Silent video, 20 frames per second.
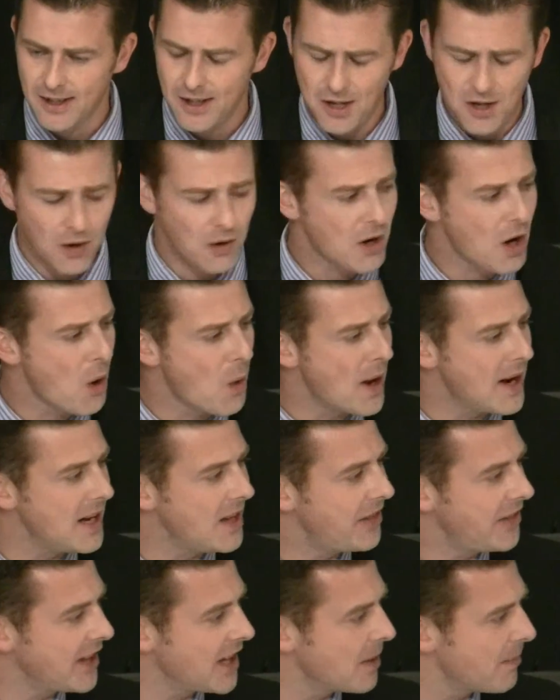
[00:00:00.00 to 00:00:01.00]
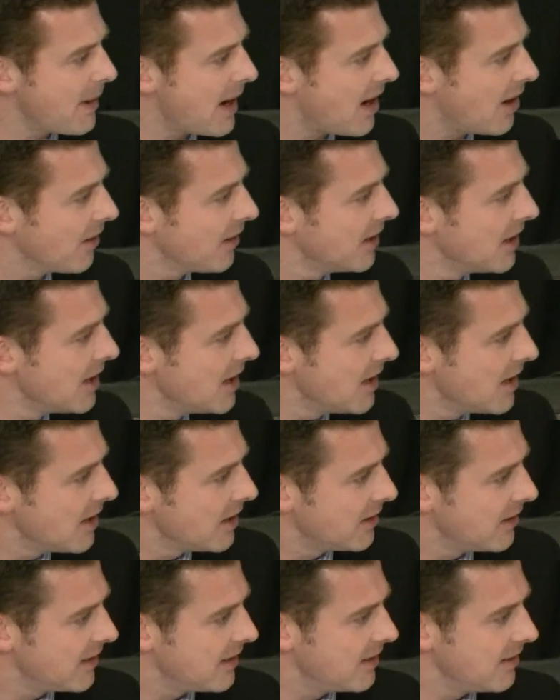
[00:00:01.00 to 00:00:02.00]
You don't know anything about
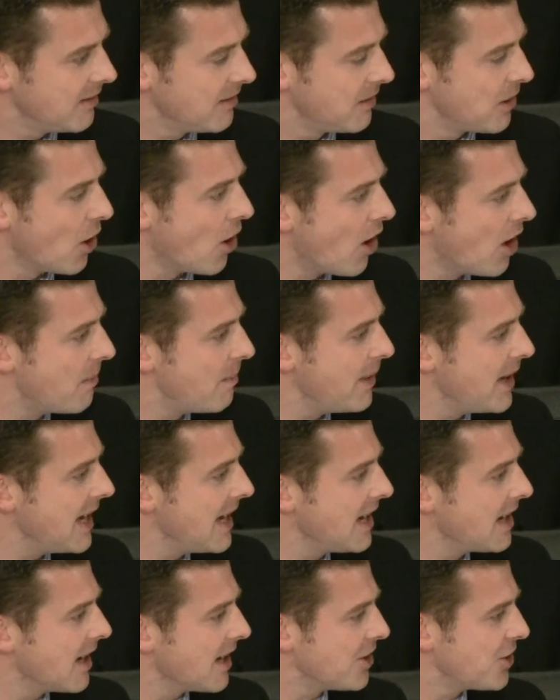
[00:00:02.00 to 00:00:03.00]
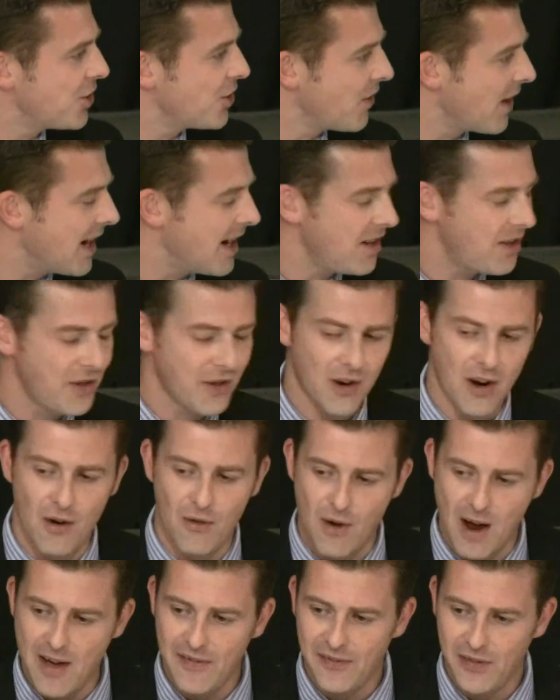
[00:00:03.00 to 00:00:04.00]
God being a strength or a
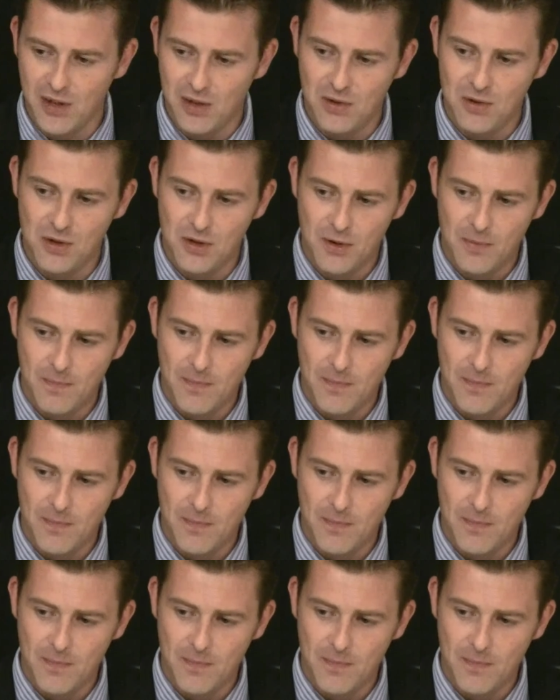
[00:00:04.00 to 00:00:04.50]
refuge.